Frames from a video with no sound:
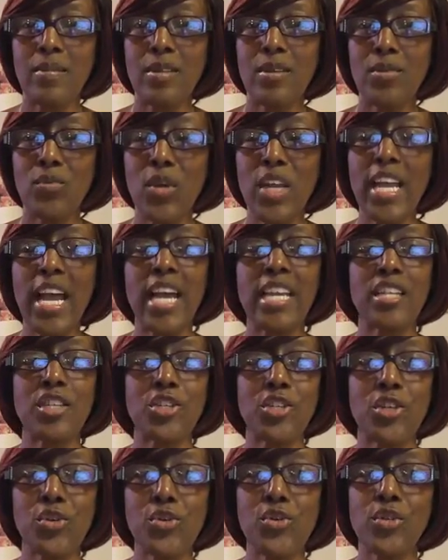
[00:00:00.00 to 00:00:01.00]
We got to
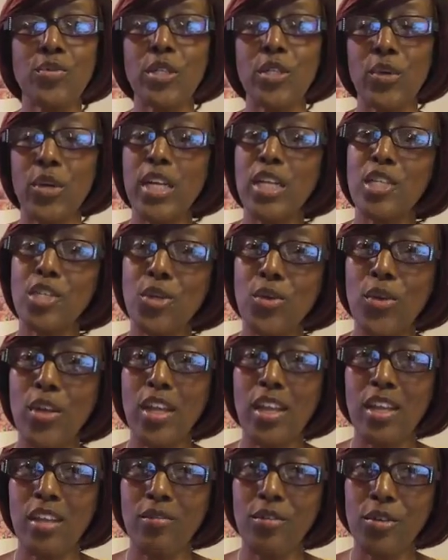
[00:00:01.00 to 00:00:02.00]
choose between two
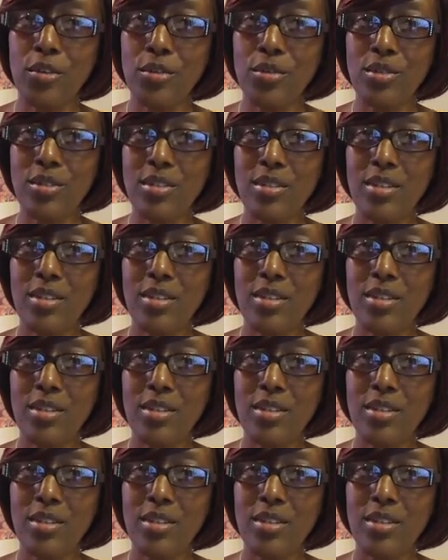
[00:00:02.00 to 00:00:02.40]
evils.